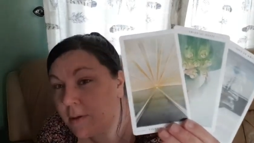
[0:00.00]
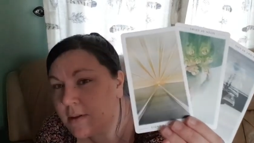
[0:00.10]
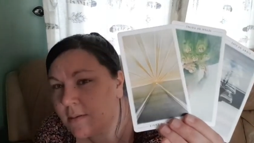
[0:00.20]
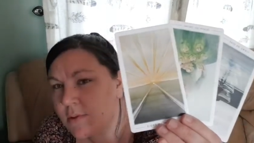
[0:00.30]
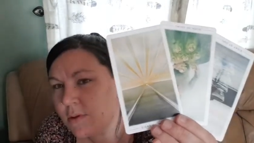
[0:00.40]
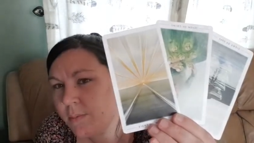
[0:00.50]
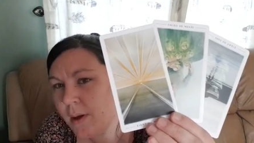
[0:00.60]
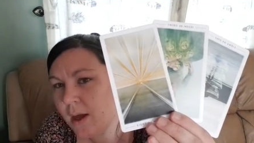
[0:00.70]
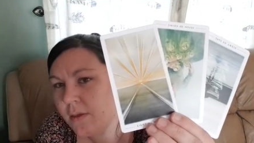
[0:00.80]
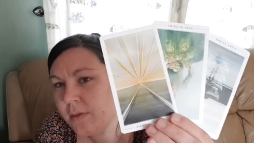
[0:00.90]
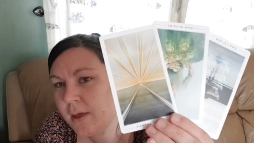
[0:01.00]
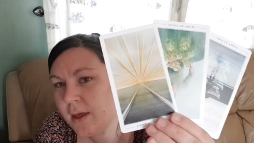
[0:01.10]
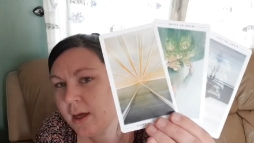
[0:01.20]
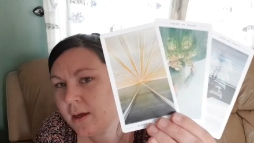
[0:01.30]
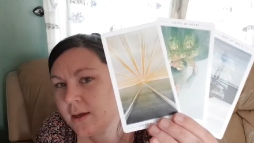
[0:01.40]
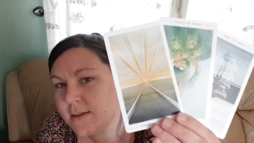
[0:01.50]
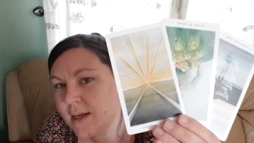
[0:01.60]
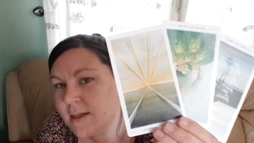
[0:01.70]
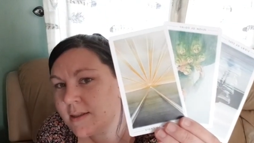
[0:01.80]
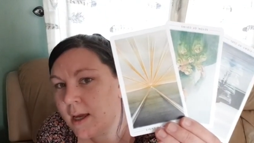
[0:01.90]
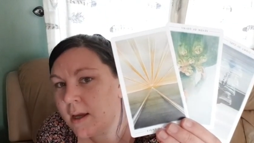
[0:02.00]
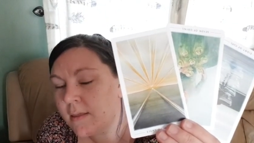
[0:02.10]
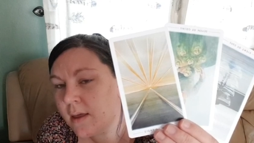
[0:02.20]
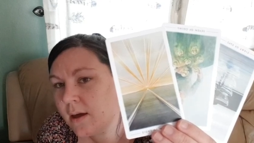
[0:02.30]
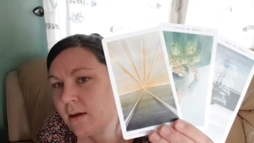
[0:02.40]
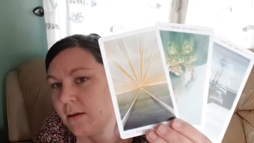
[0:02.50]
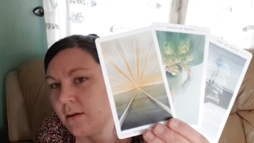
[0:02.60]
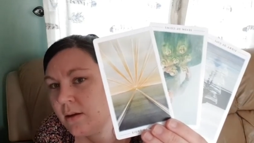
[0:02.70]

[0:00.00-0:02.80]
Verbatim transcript: been on some sort of path thinking, assessing their